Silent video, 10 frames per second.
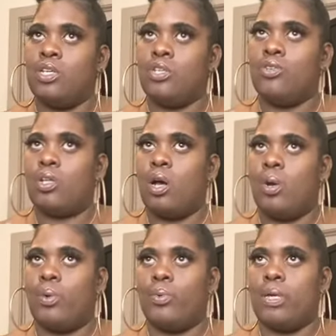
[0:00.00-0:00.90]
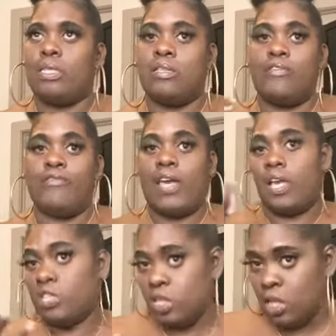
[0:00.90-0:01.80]
you know, is
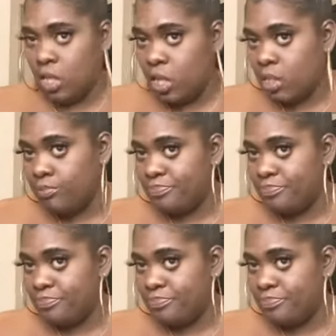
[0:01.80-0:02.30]
affectionate.